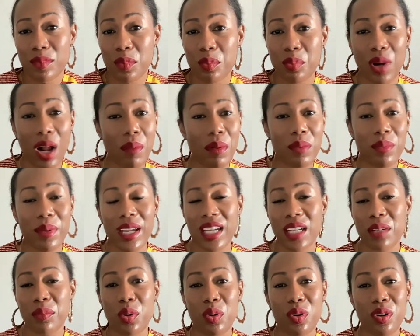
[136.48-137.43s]
Probably
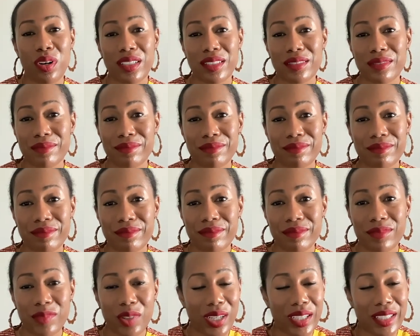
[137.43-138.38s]
paying more
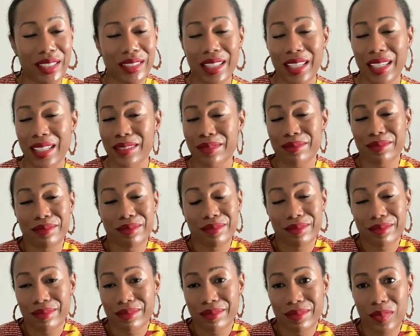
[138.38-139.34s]
right? Like,
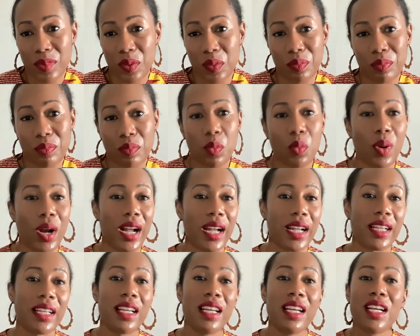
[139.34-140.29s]

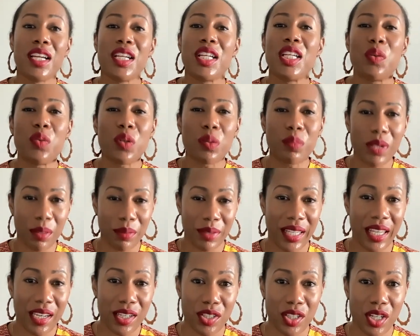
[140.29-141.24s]
why? You will be able to
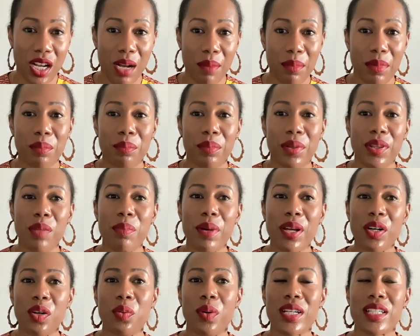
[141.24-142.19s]
get a job. But the
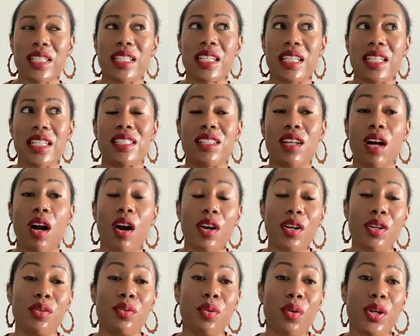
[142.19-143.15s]
better question is are
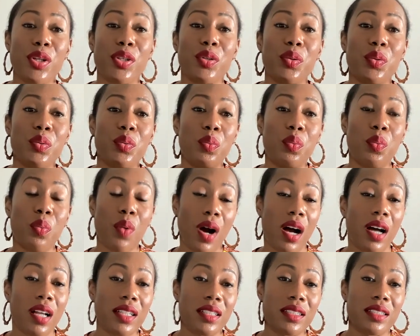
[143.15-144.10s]
you going to
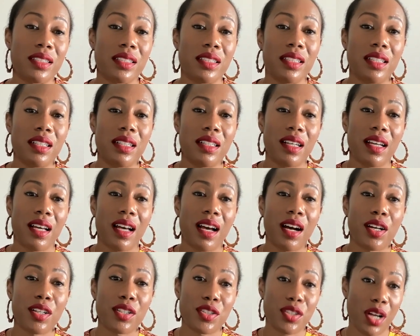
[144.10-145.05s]
want
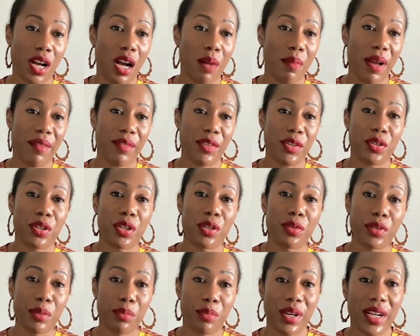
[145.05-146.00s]
a job after your
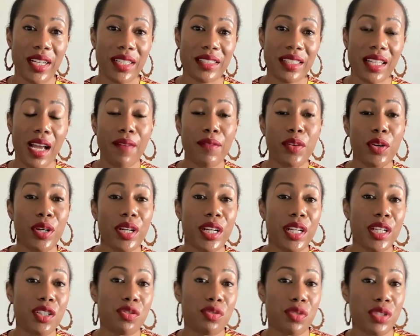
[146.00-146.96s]
career breaks? Have your
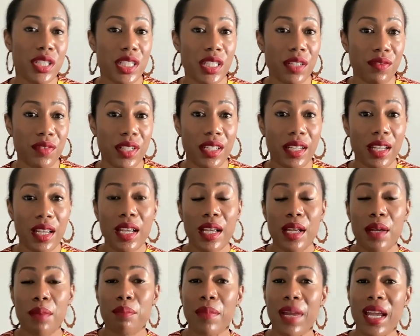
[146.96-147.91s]
interest shifted?
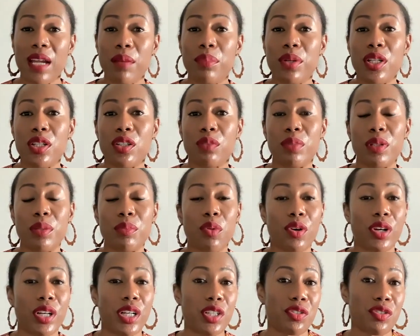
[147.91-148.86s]
Maybe you'll be
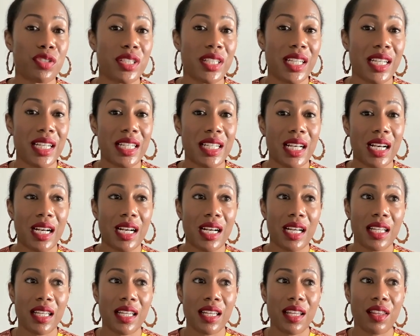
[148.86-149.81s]
more interested in
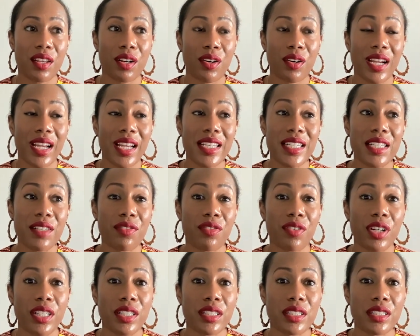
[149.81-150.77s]
either a
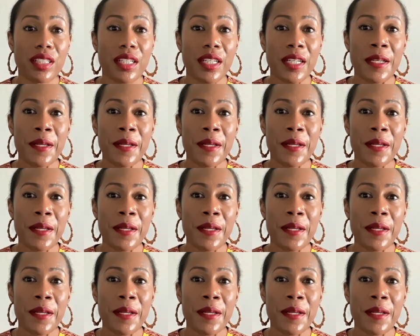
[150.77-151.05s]
different